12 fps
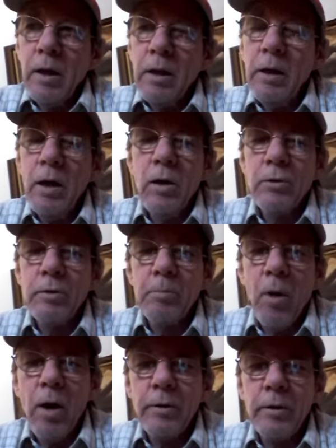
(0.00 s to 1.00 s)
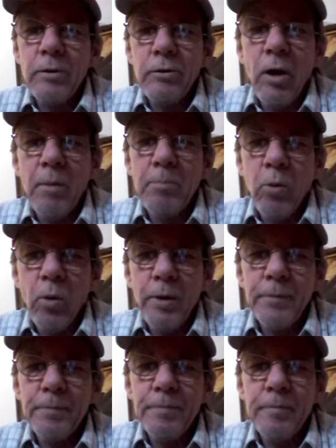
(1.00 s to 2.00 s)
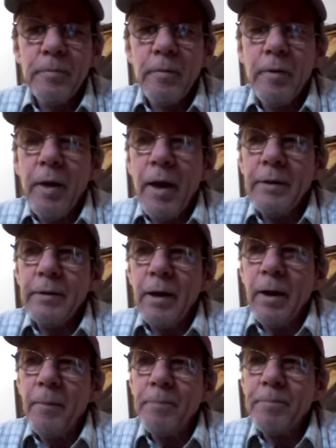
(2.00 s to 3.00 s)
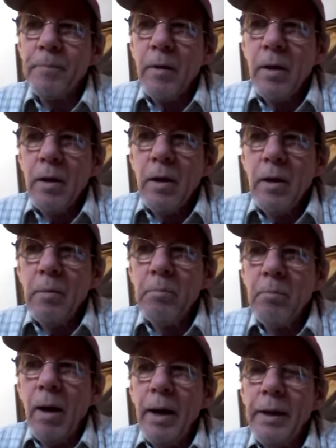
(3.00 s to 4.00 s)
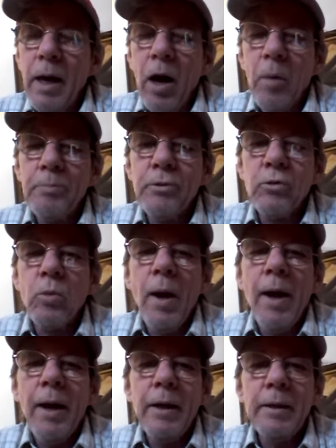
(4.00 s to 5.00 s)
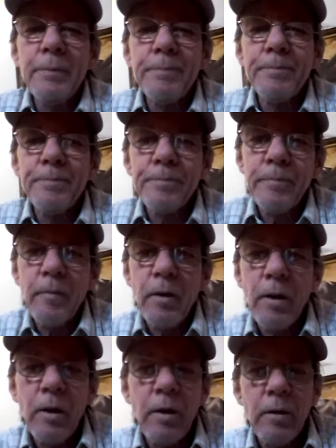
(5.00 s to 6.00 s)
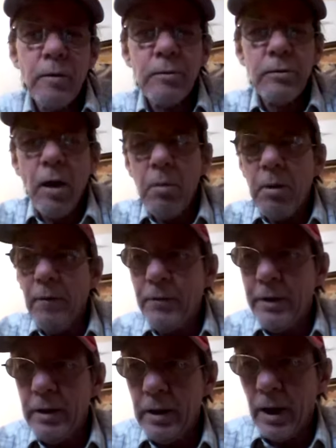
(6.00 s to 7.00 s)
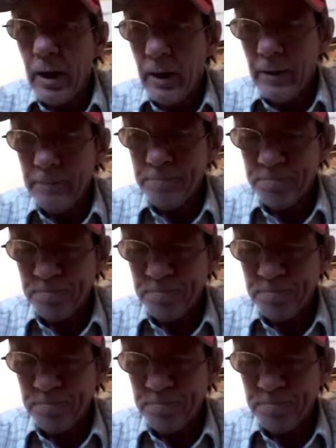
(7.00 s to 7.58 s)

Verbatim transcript: you know, some partners on board that um, might help sway some of the uh,